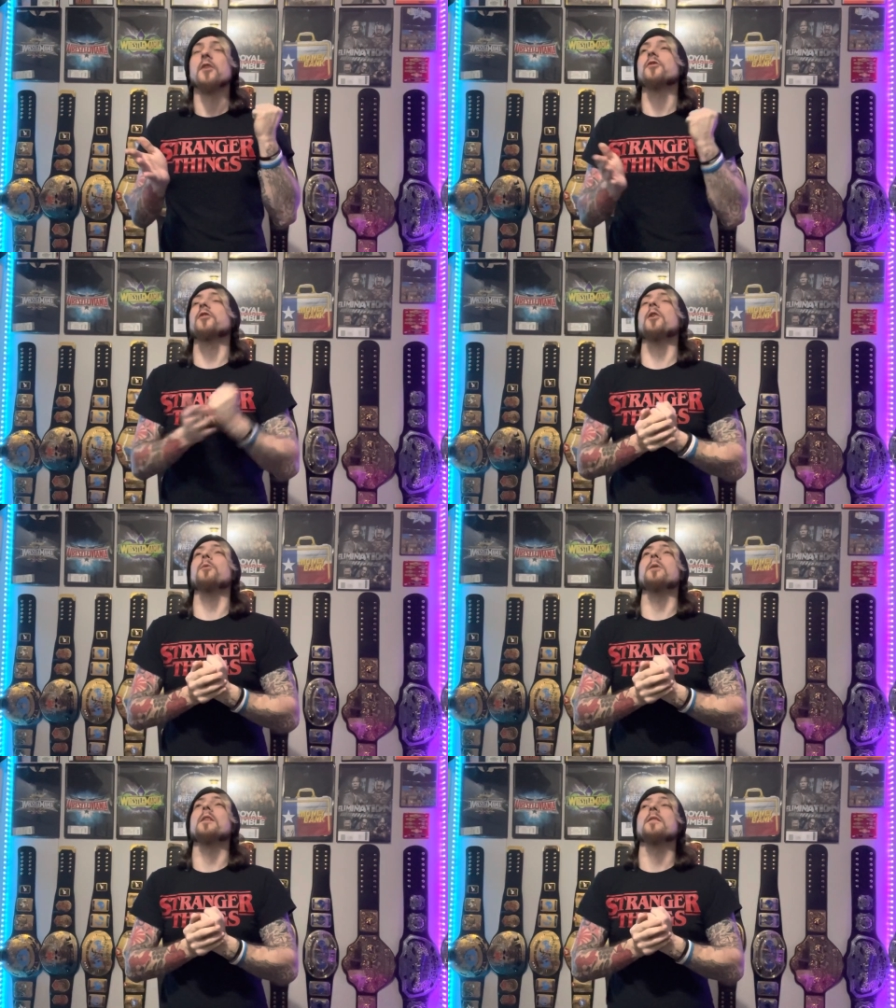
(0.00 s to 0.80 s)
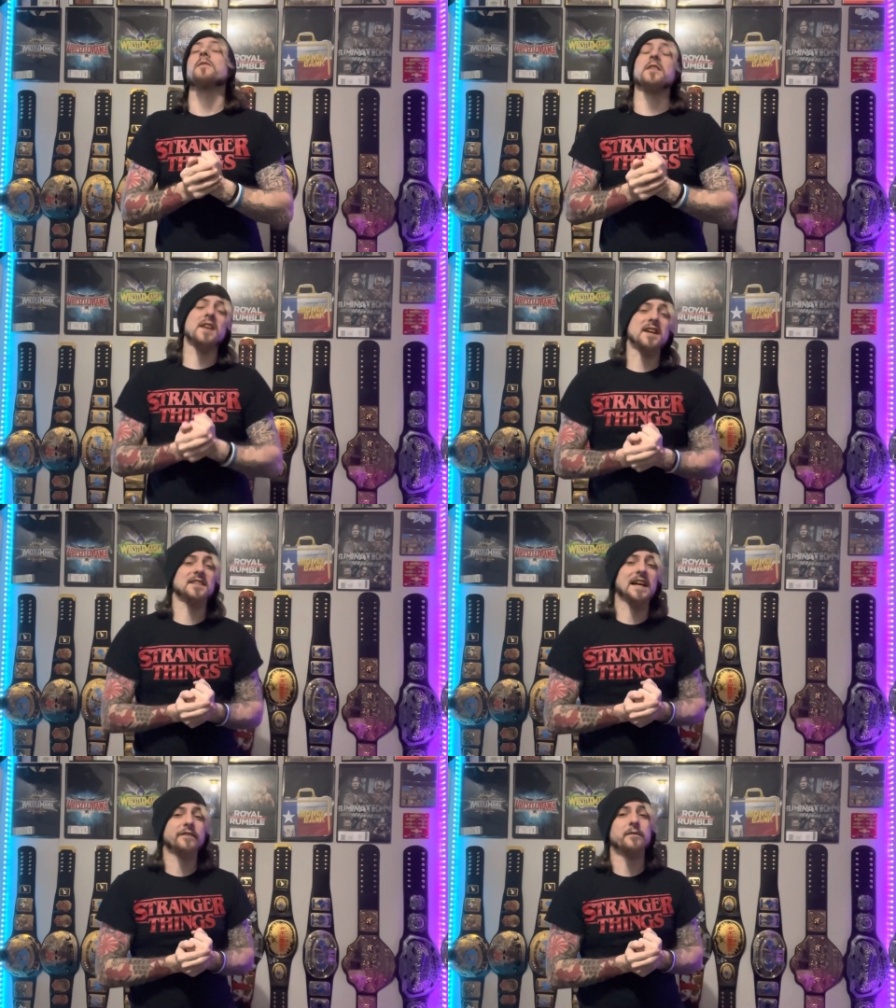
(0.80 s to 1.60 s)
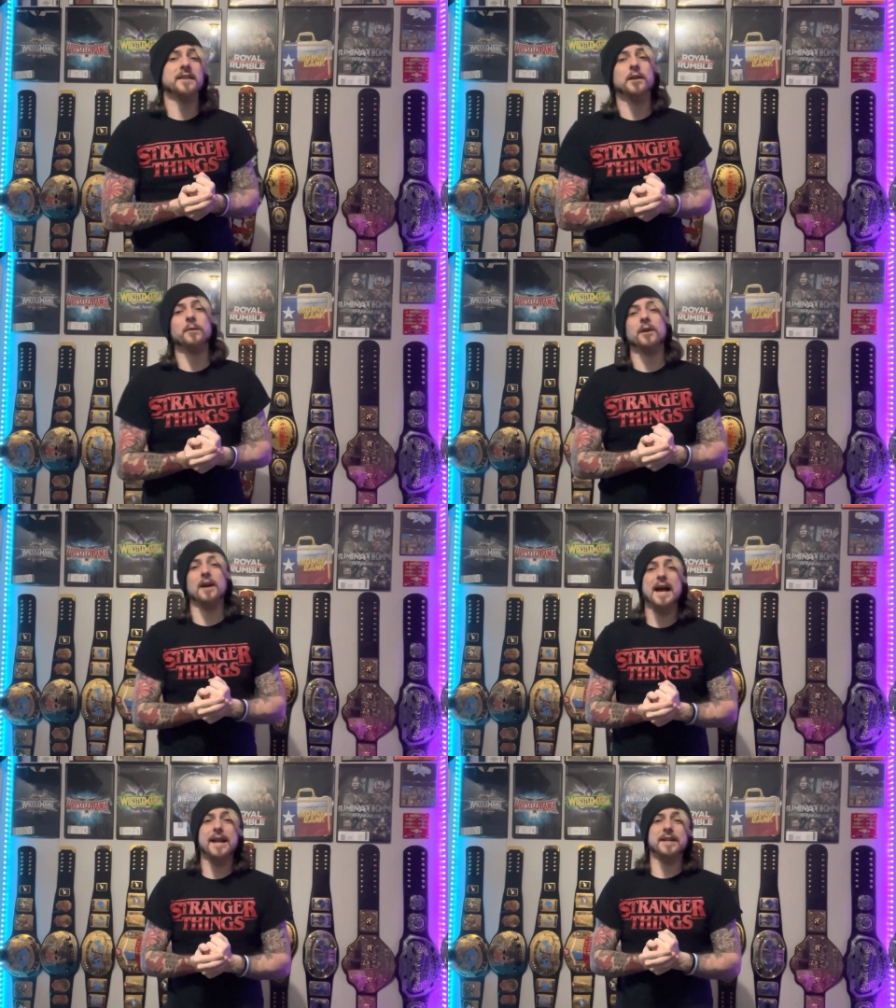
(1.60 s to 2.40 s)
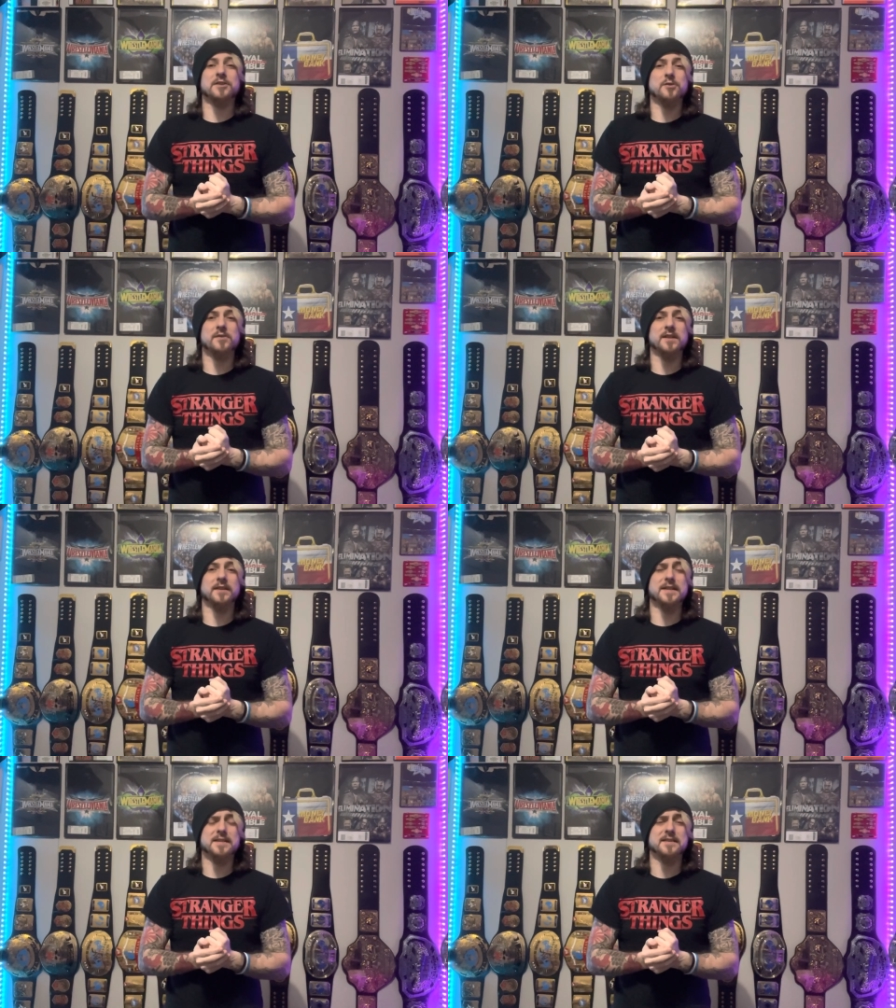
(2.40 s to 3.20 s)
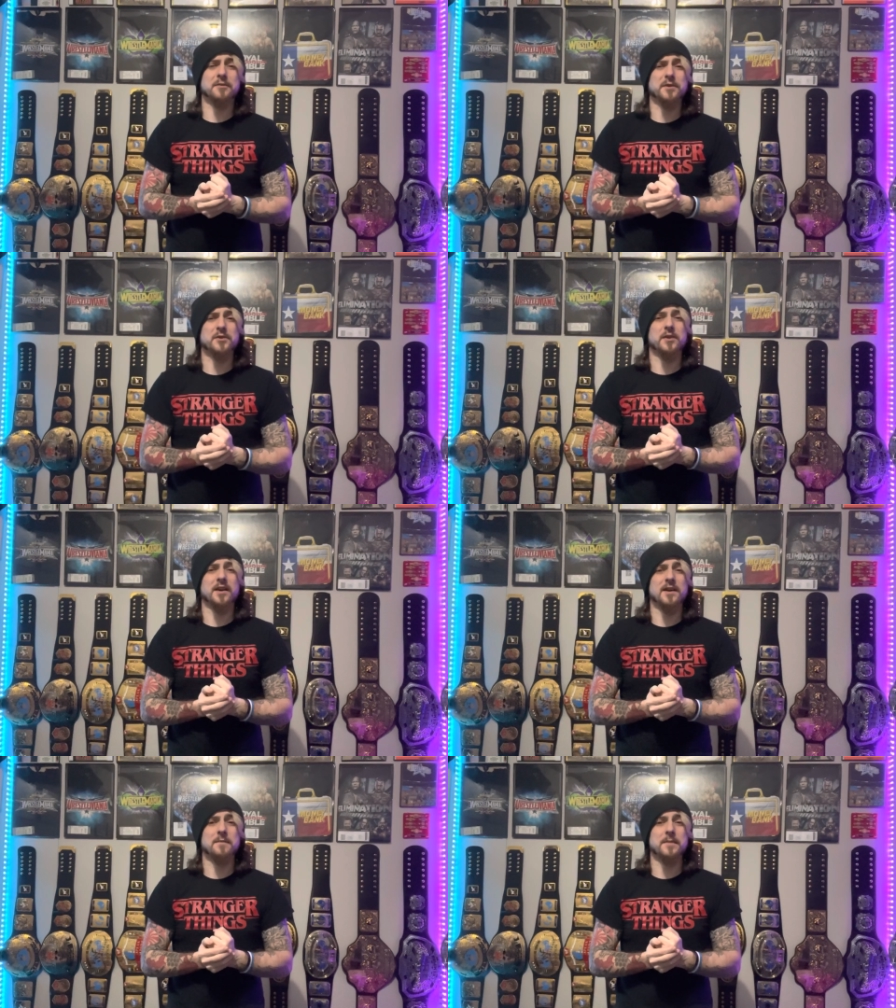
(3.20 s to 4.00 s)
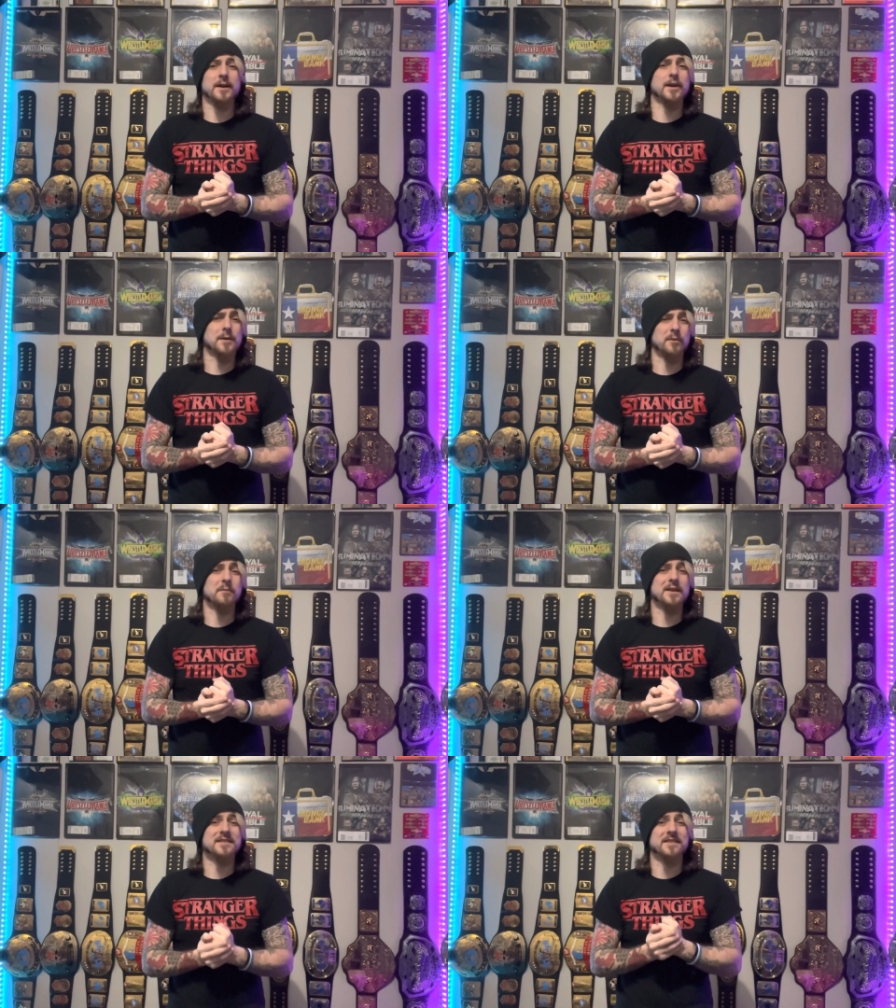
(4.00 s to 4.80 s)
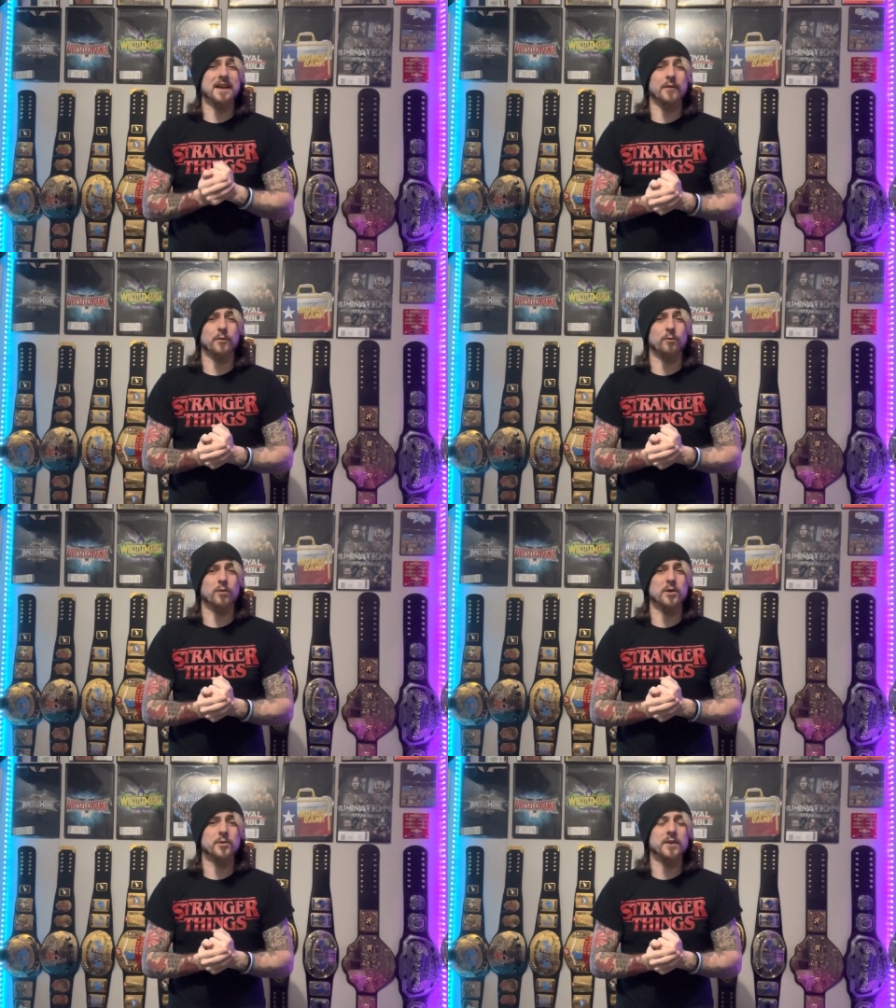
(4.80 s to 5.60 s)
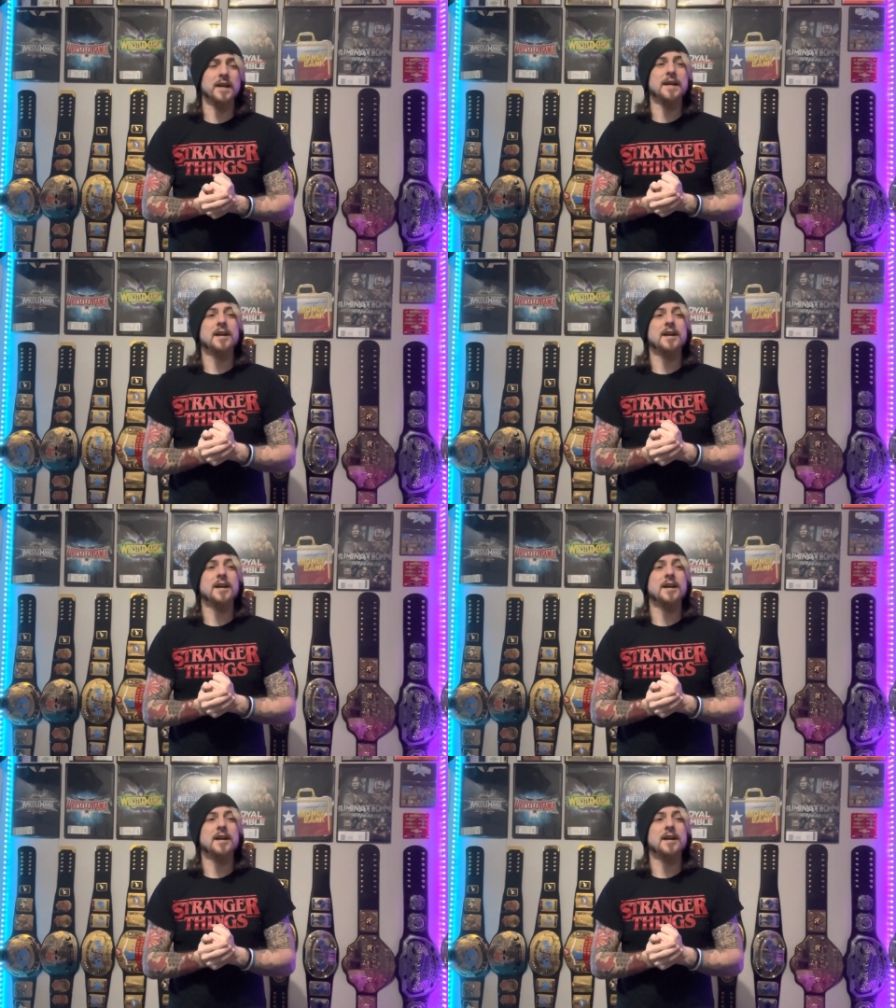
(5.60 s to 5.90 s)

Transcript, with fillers: So, the next live event that we are adding to the list is going to come a couple months down the road,